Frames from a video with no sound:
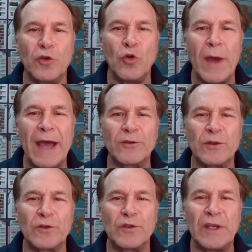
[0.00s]
who
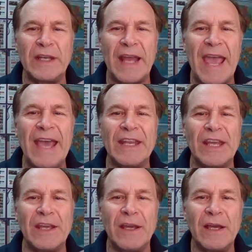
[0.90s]
hasn't seen
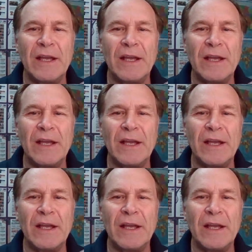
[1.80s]
any